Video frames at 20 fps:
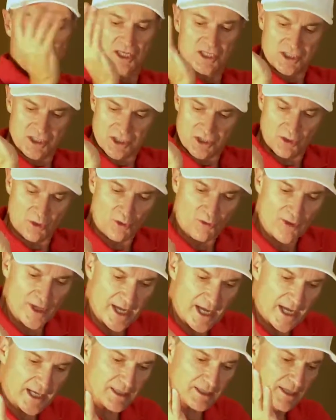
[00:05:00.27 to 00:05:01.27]
so
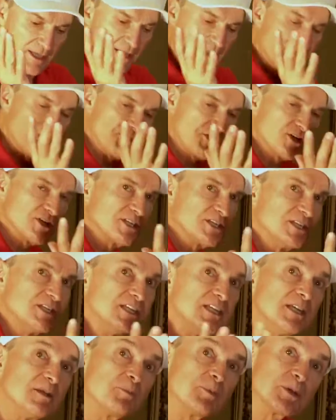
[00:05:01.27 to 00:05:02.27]
that the
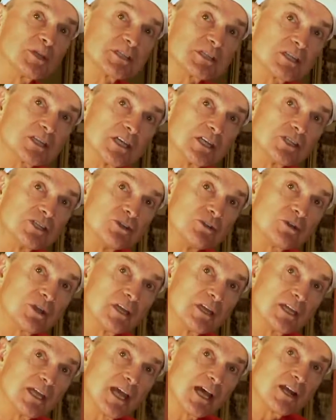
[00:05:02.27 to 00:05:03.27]
deepest that you
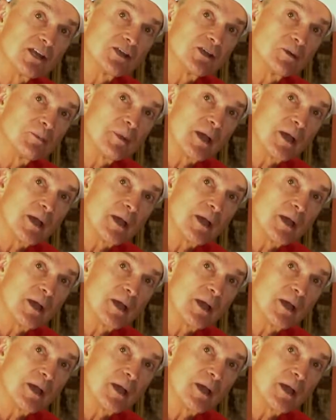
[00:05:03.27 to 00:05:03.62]
can get in your